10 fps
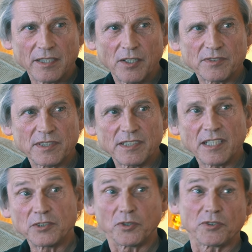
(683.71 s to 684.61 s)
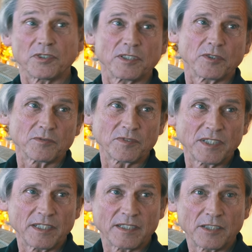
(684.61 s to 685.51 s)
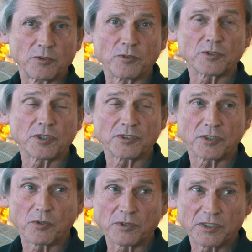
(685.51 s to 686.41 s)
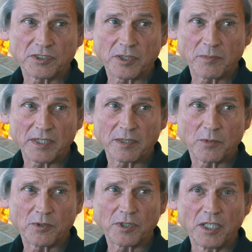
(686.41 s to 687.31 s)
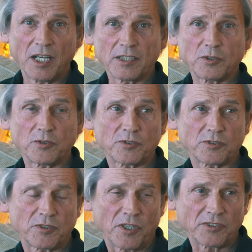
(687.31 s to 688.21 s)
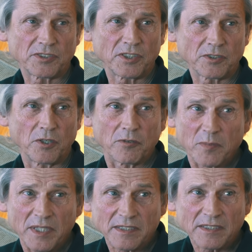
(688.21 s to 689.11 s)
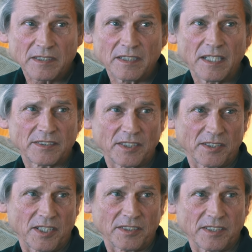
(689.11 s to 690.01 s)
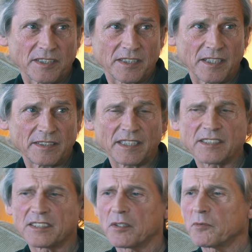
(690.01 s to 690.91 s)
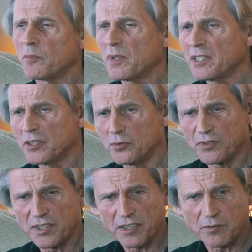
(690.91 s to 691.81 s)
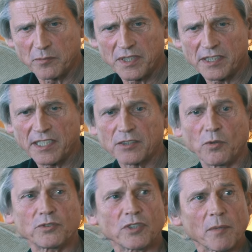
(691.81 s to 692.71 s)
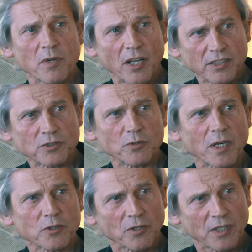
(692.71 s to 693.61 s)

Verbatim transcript: And after this, I certainly don't feel it. I don't trust the court system anymore. I don't trust the government etc., etc. And that's a completely new thing for me, and that also applies to my